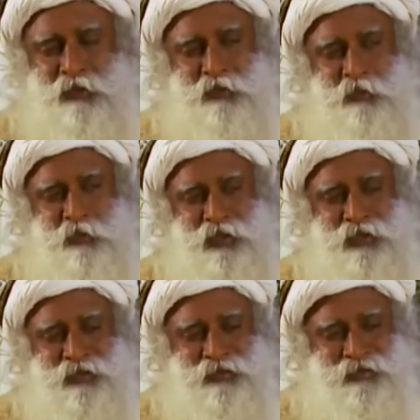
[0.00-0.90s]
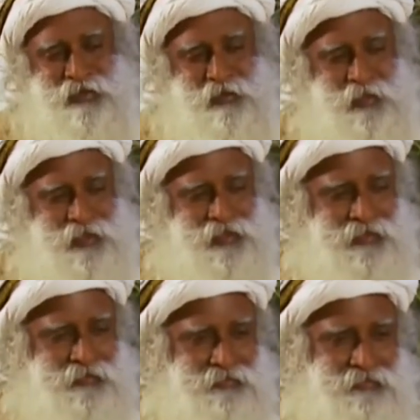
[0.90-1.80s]
So being here at Narmada,
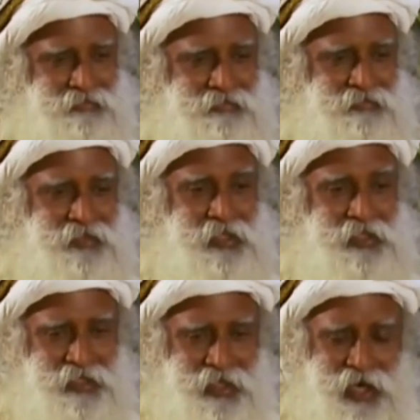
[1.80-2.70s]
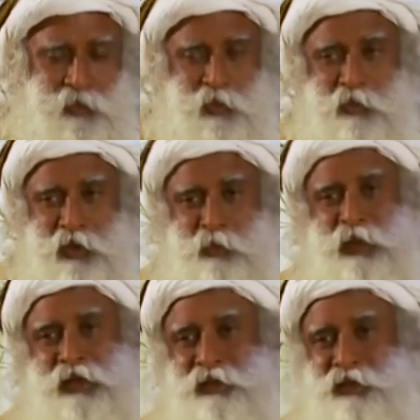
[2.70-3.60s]
it's time we bring
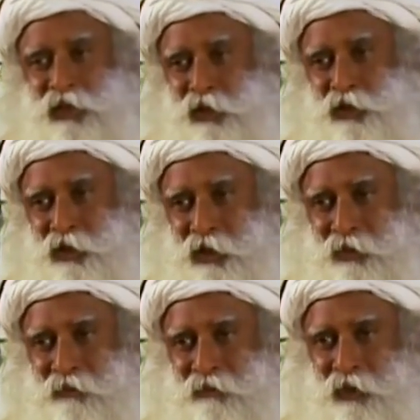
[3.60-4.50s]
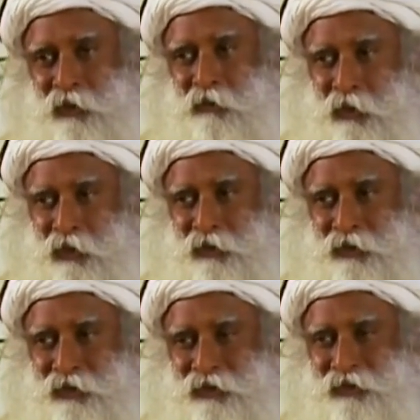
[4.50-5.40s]
back this culture,
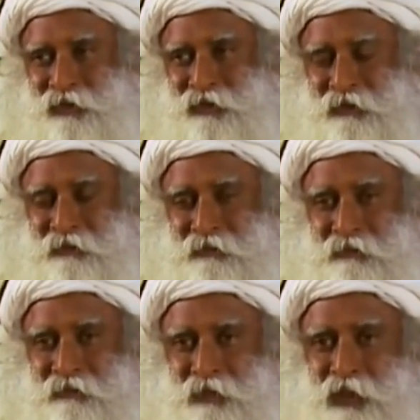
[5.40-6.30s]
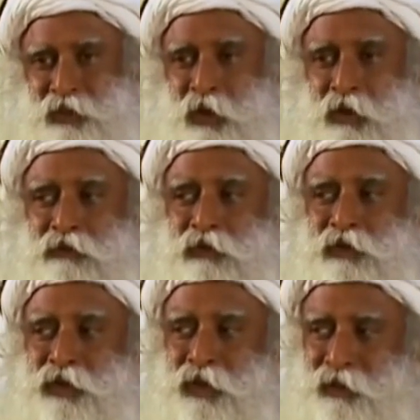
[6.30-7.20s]
because it's gone a
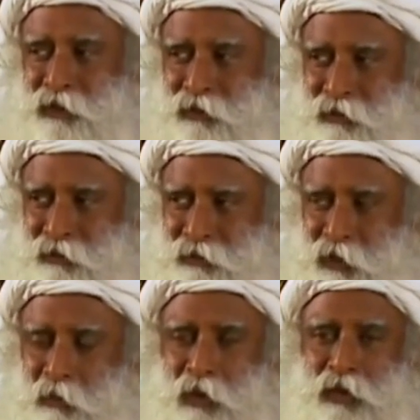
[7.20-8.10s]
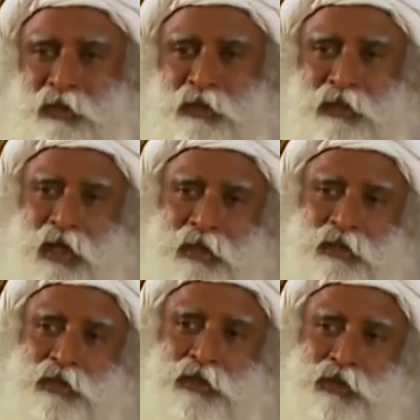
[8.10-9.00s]
full circle. Now modern
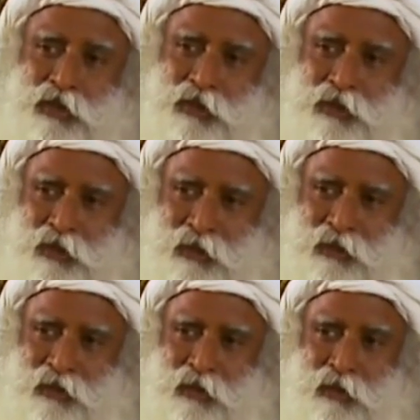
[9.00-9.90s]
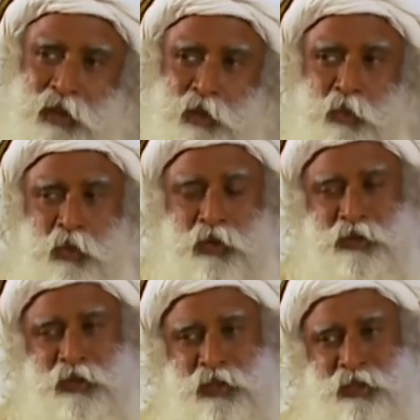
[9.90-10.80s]
science is insisting that
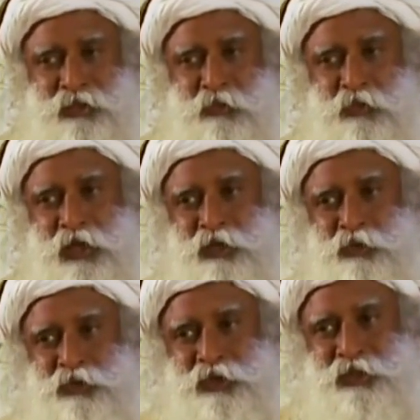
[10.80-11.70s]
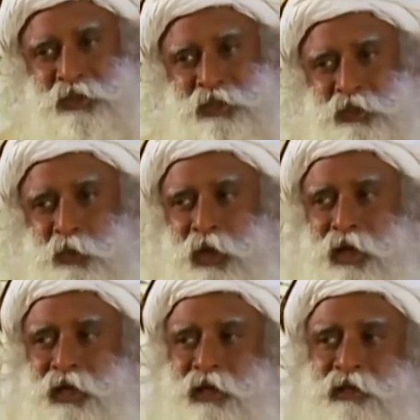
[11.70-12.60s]
water, the way you treat it is the
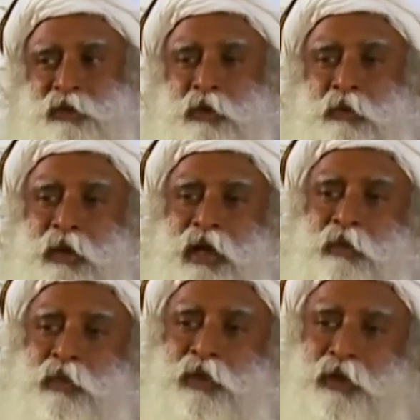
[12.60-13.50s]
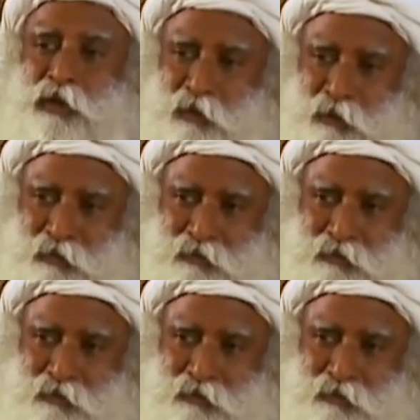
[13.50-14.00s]
way it's going to behave within you.